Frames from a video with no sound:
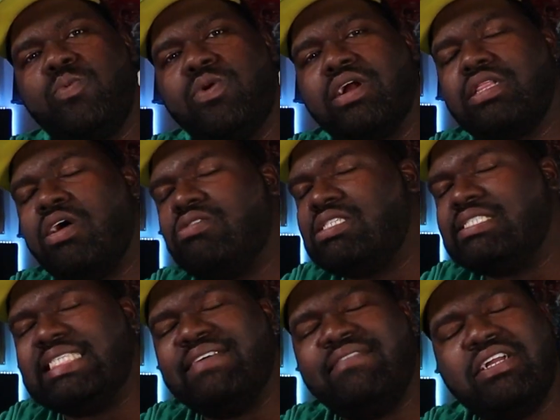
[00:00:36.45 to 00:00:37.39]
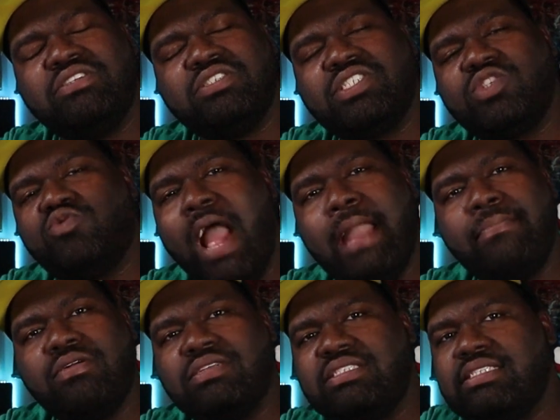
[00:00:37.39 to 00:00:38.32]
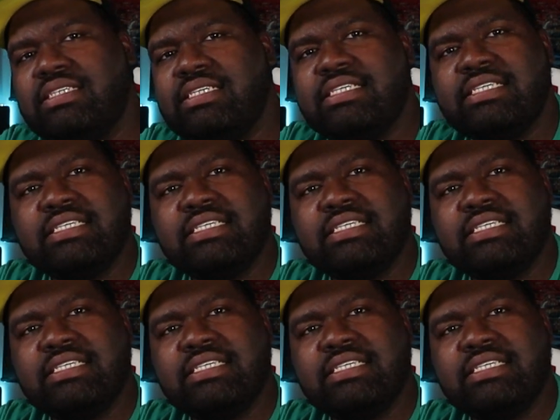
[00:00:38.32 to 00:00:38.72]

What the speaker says: We're close to 700 subscribers.